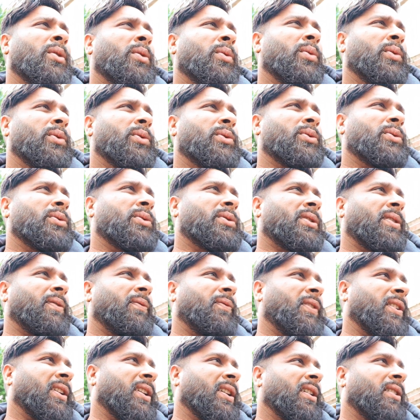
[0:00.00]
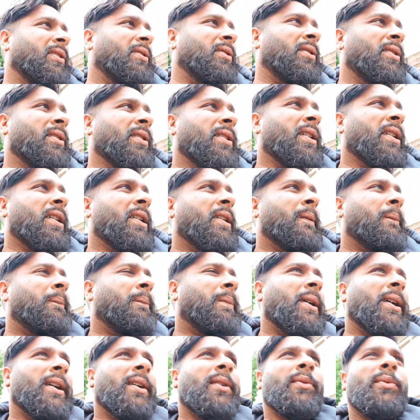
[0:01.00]
we'll sort something out.
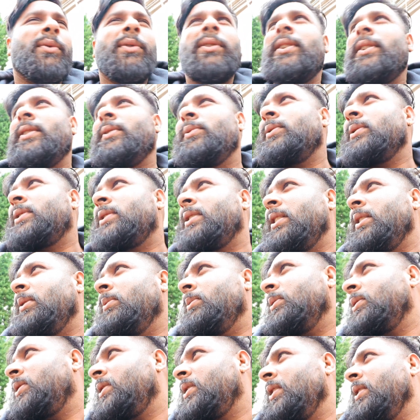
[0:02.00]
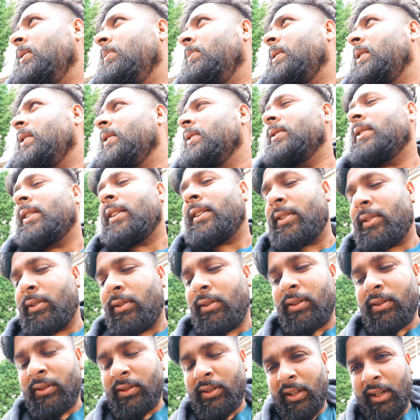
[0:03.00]
But we'll see, because that's a
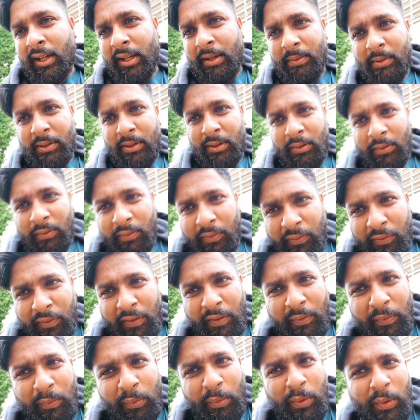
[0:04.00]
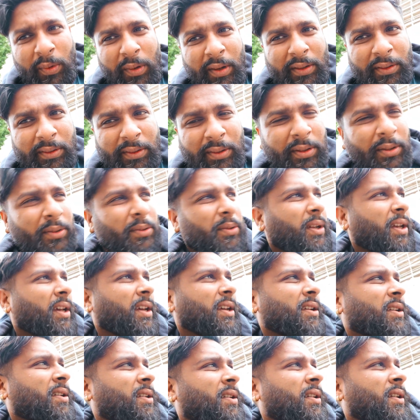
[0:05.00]
long time, you know, until
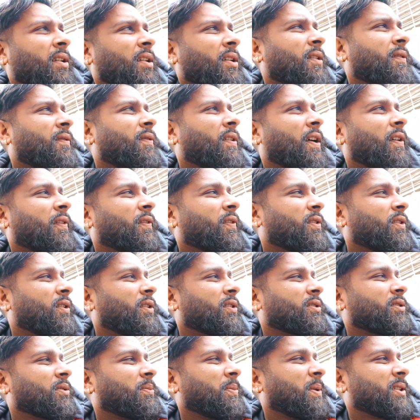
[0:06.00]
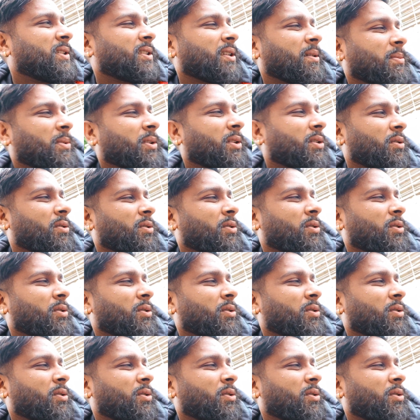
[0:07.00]
like 5 o'clock. So basically I'm gonna go